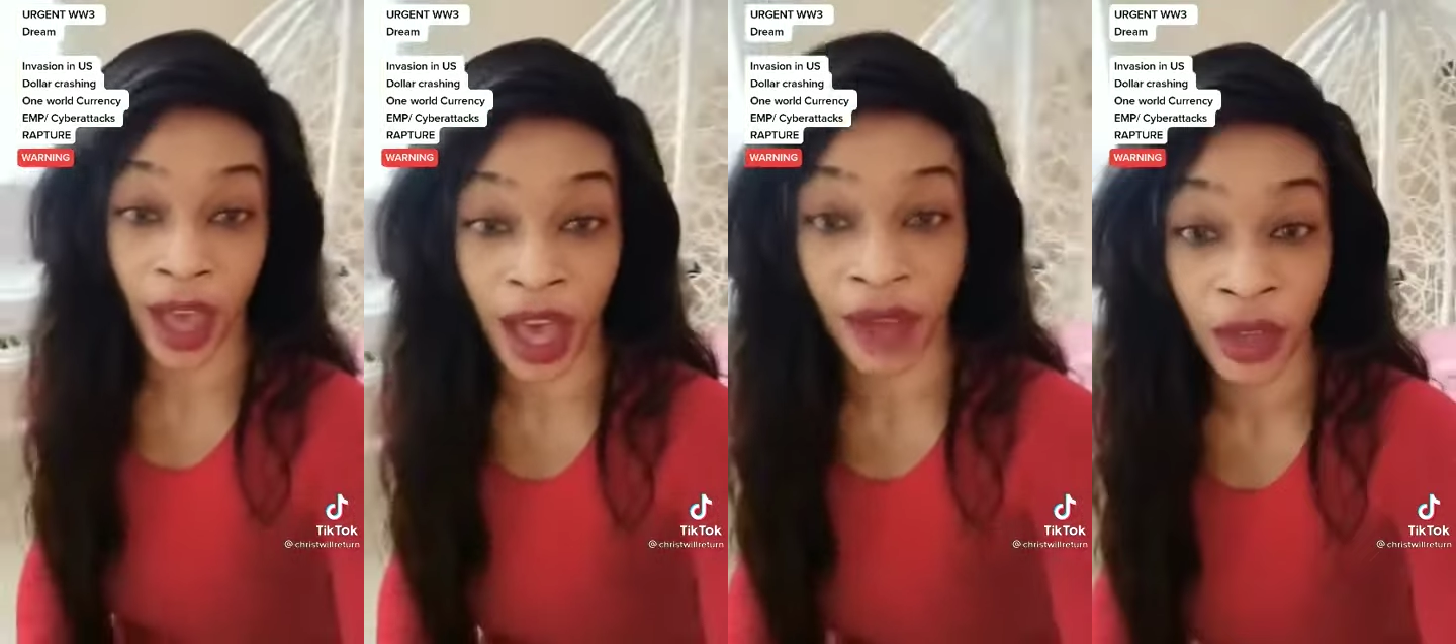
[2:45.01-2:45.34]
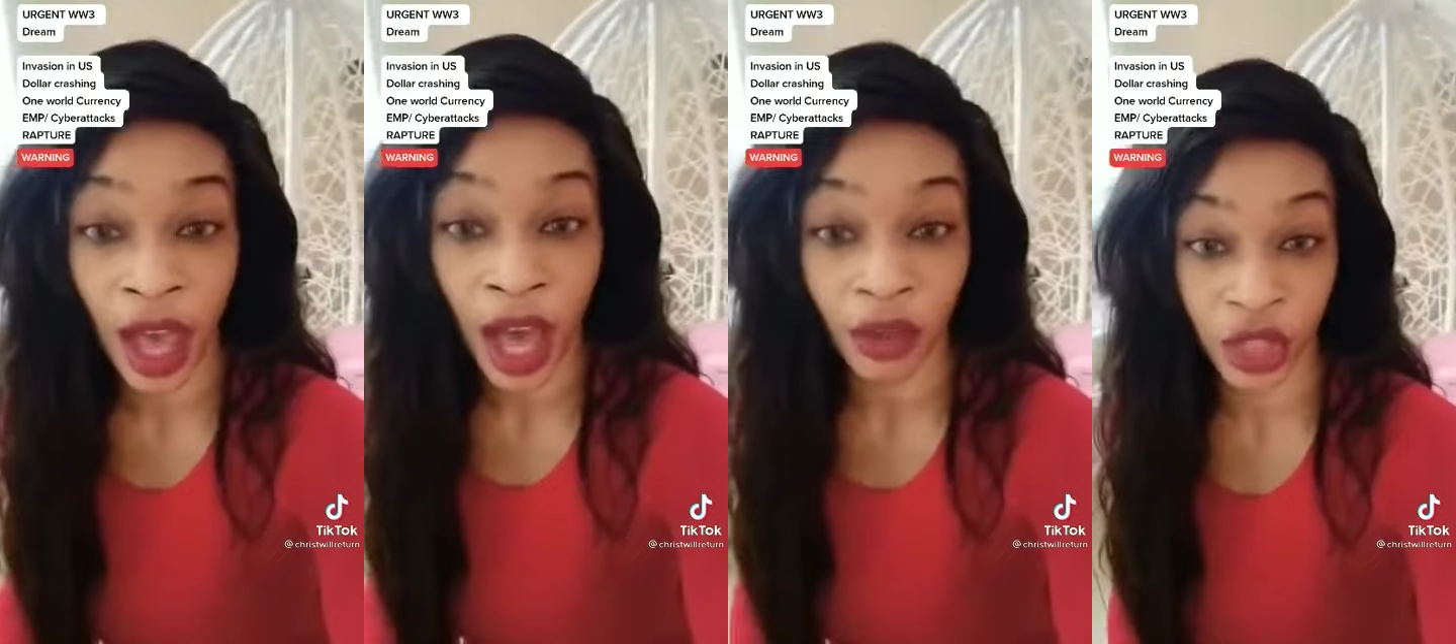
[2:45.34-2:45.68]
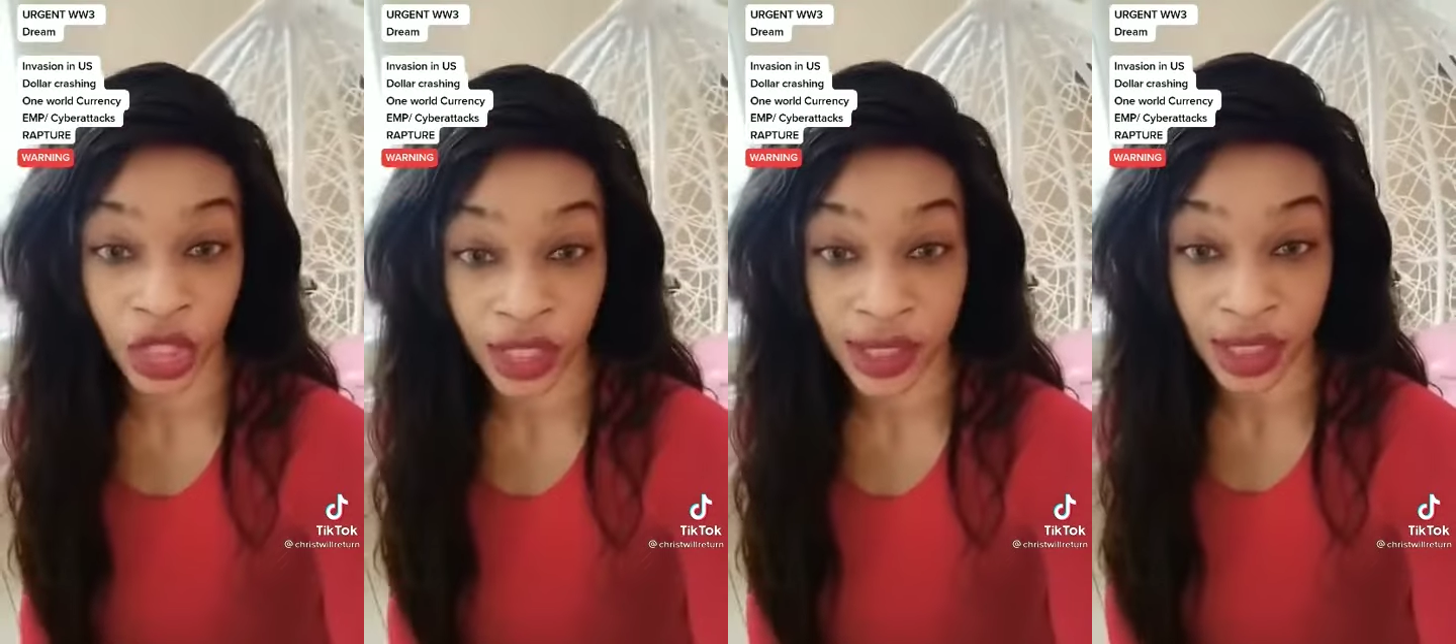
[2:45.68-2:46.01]
have of
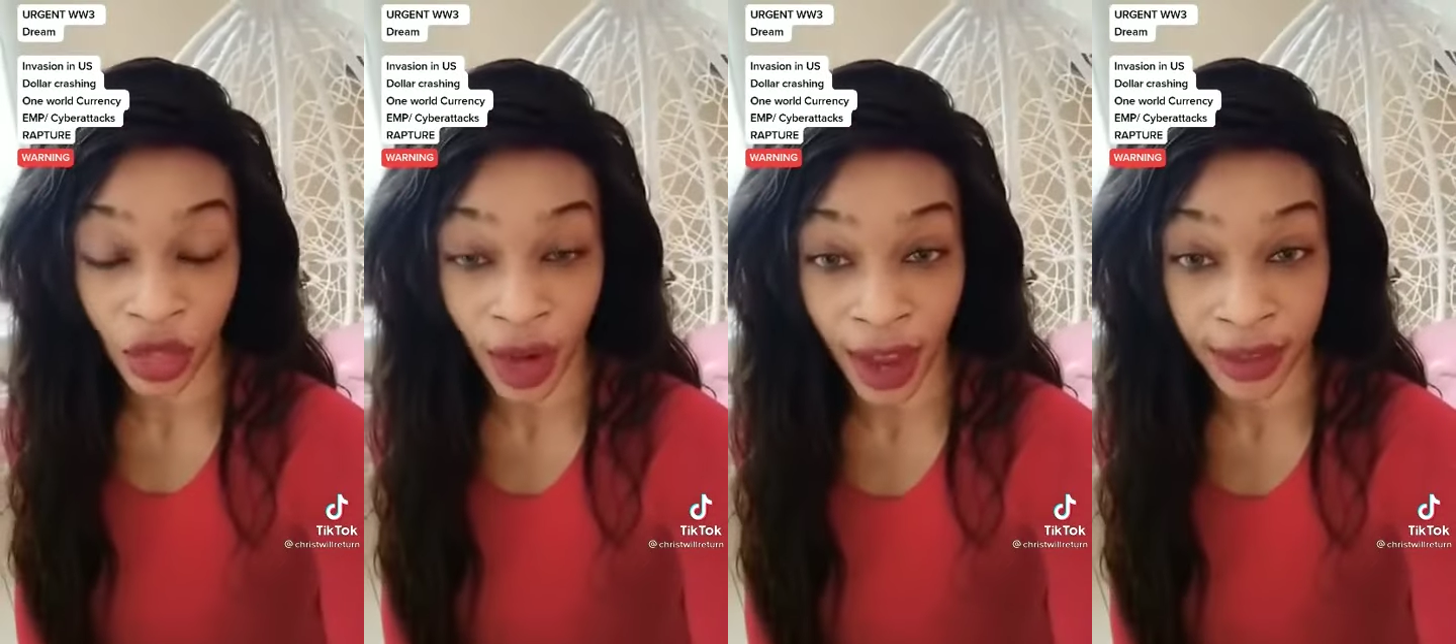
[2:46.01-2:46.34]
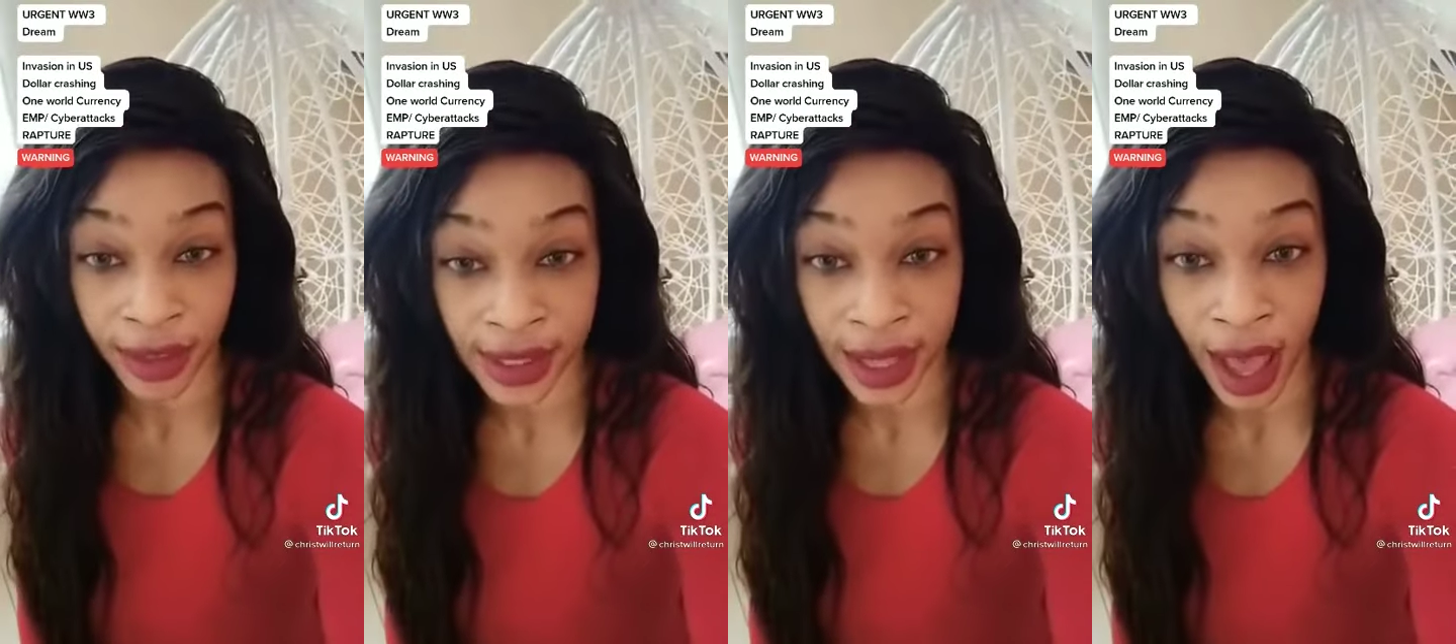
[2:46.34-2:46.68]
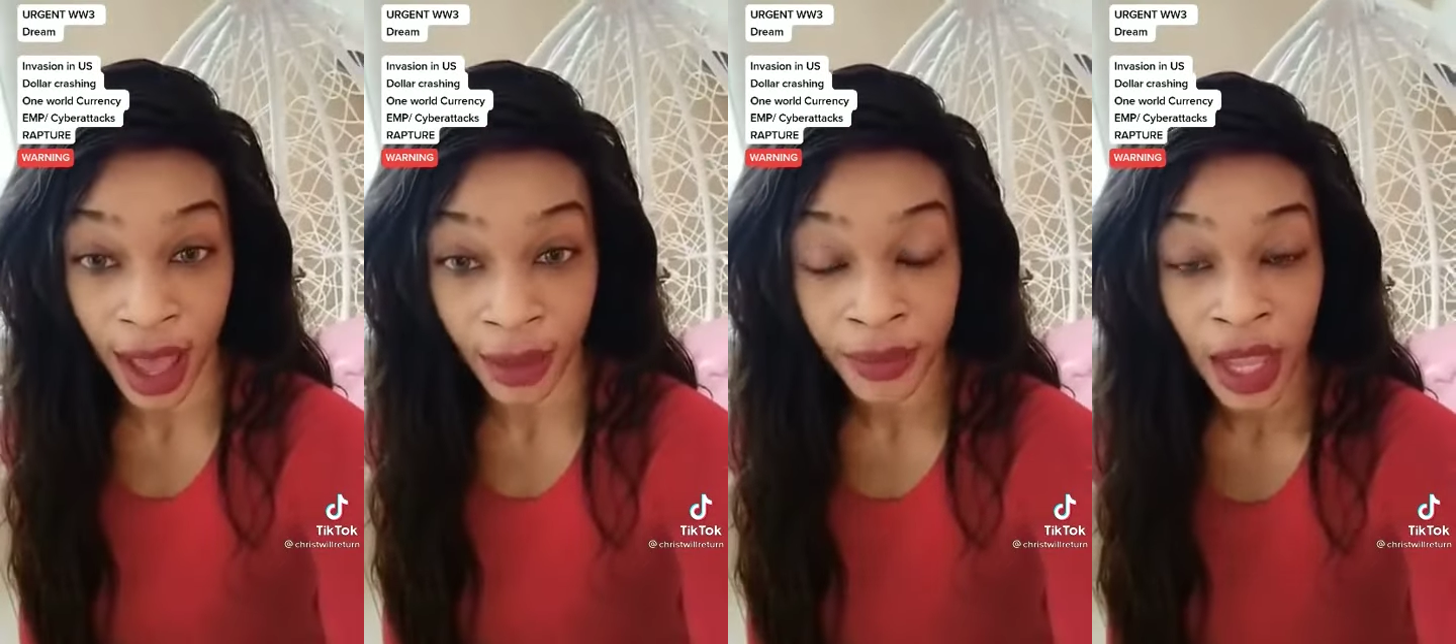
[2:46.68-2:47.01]
Jesus cracking the
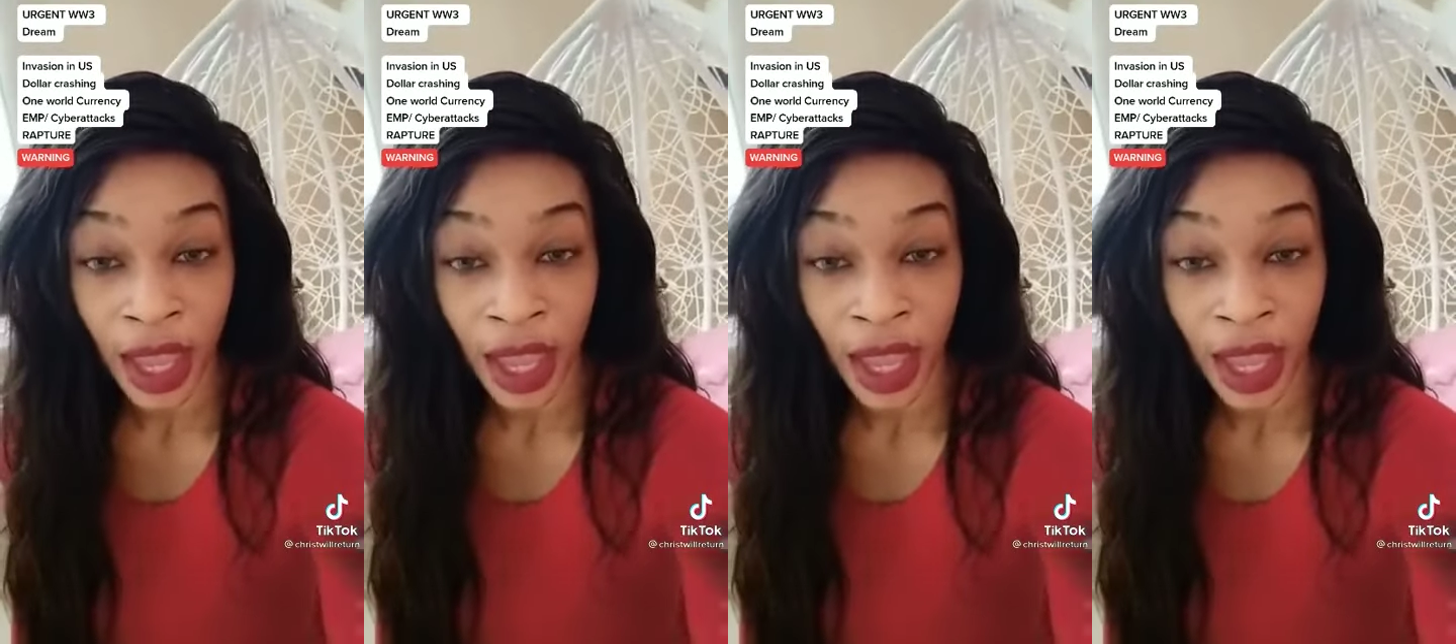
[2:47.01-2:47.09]
sky